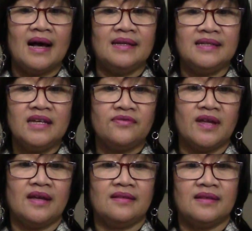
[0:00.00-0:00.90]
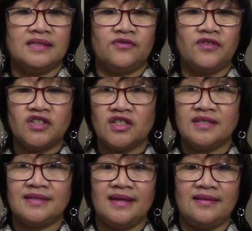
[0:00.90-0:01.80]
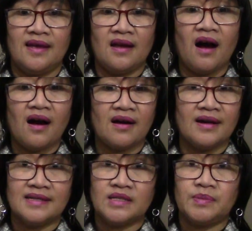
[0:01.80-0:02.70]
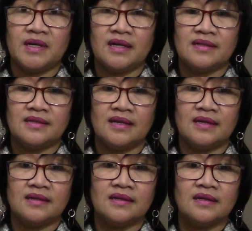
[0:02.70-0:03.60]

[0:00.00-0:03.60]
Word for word: alleviate the deficiency they are experiencing.